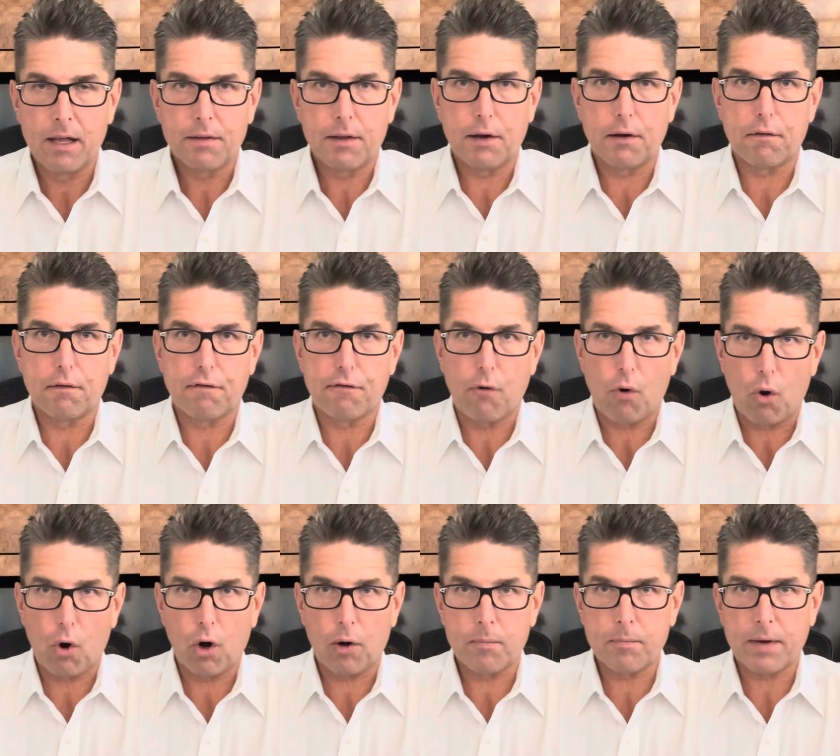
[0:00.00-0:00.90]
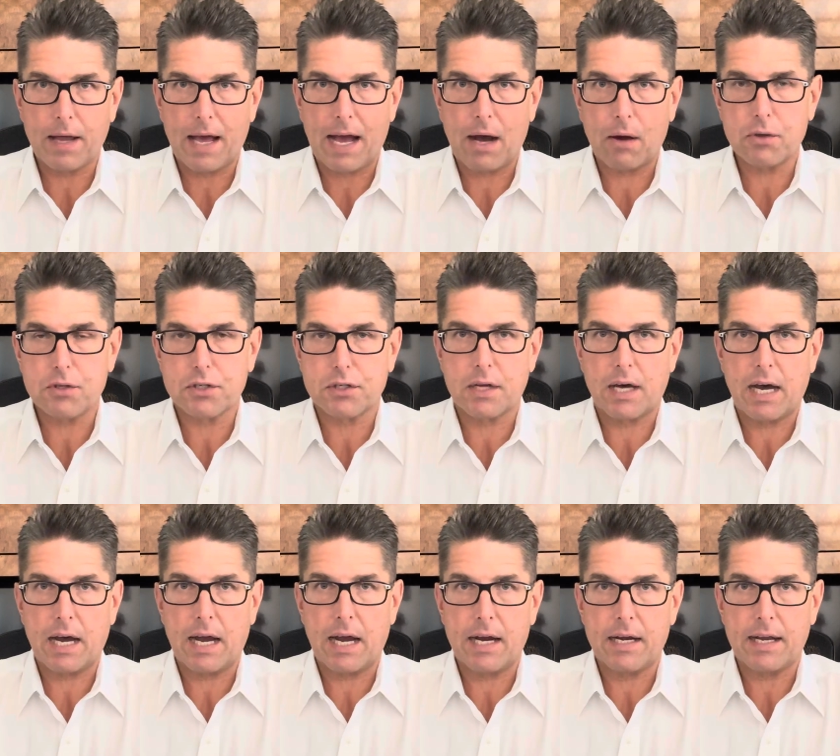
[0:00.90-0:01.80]
that had formed
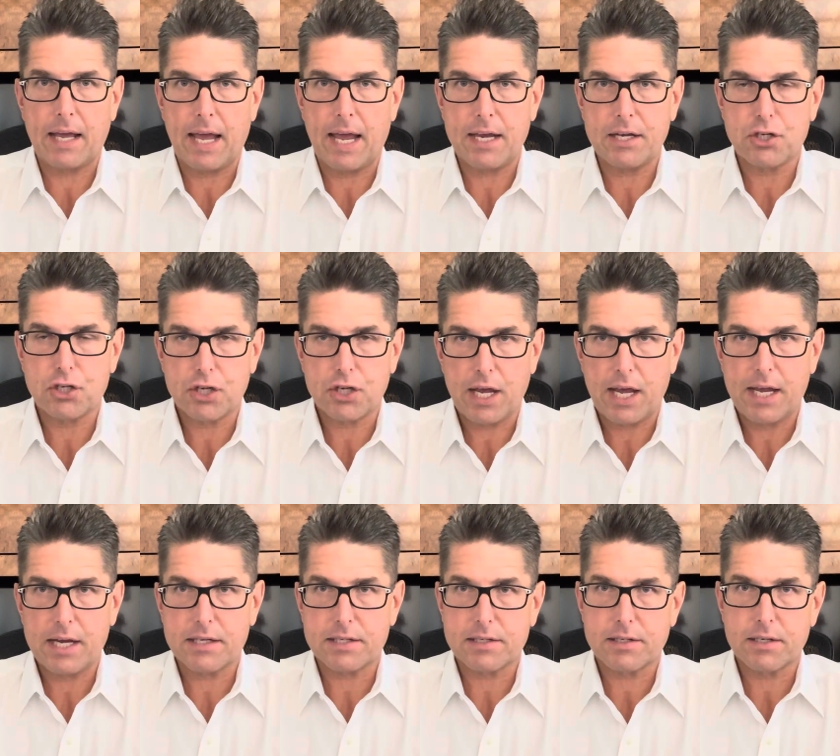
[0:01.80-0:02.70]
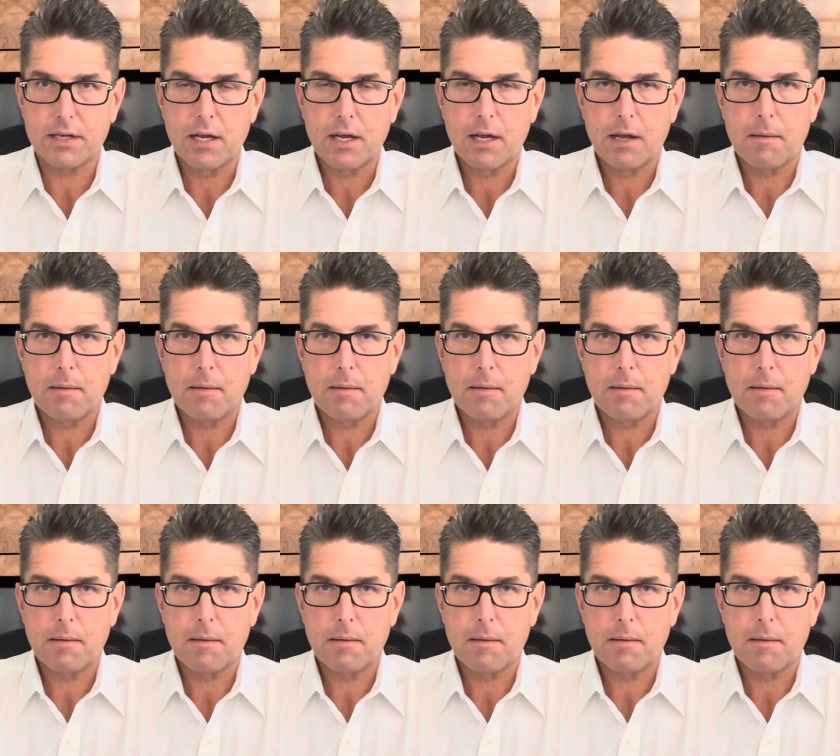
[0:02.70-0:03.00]
outside a Chase